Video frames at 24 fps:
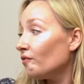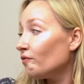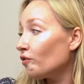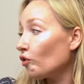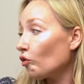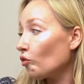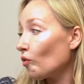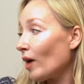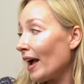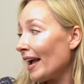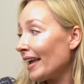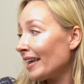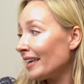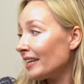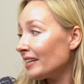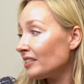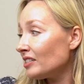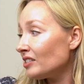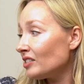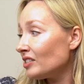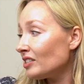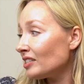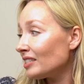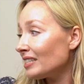
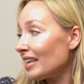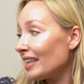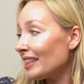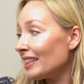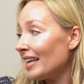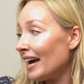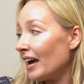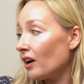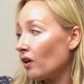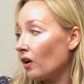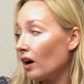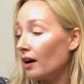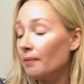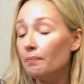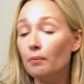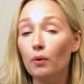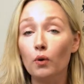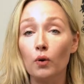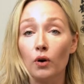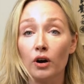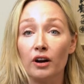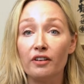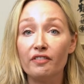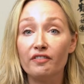varietals that are
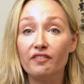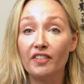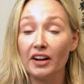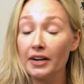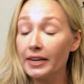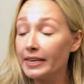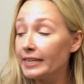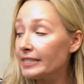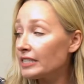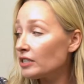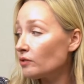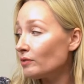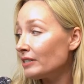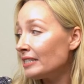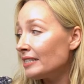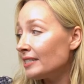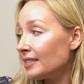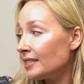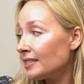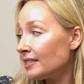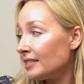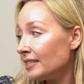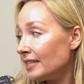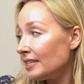more fungus
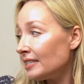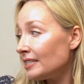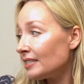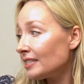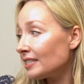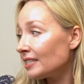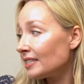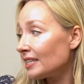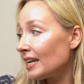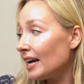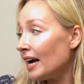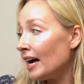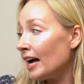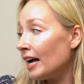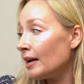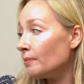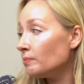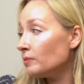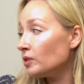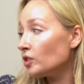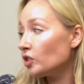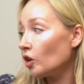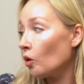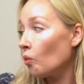resistant.
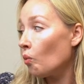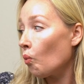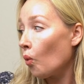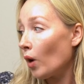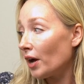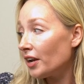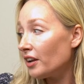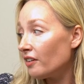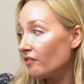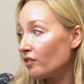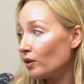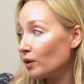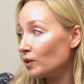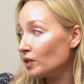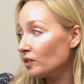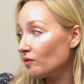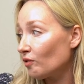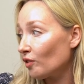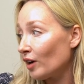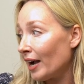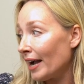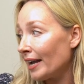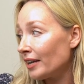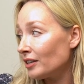So one of
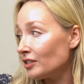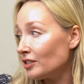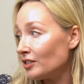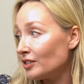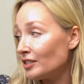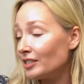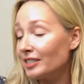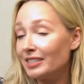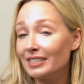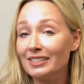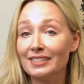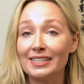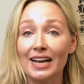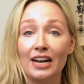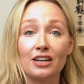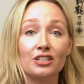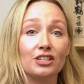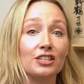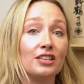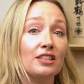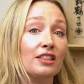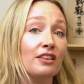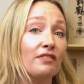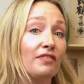those varietals is
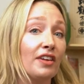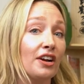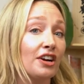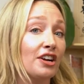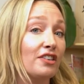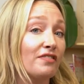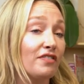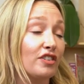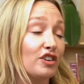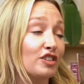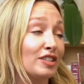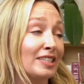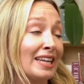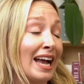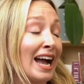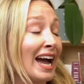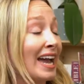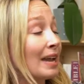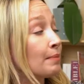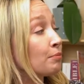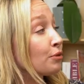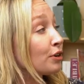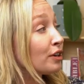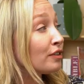actually the very first
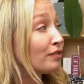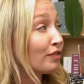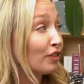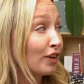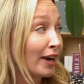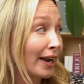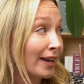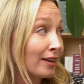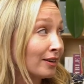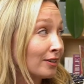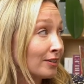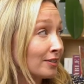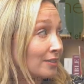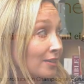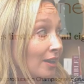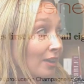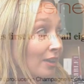hybrid varietal. It's